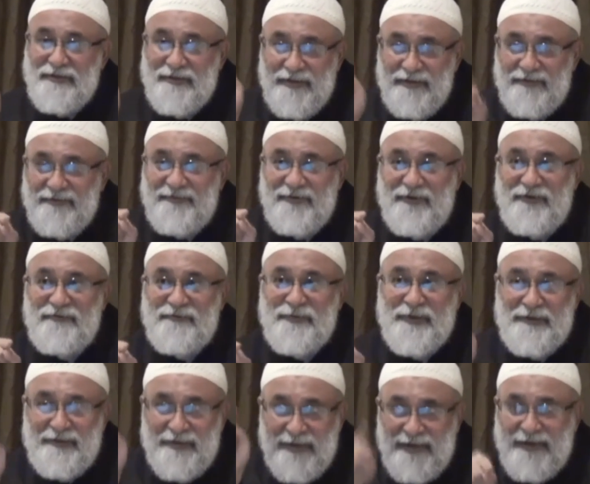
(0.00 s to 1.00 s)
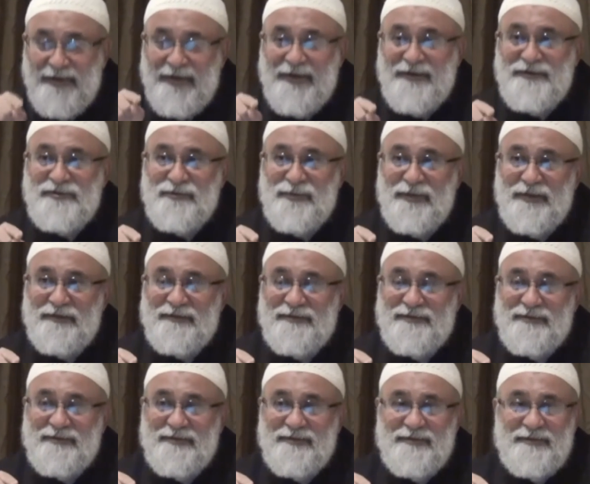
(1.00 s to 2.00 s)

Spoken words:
the involvement, the engagement,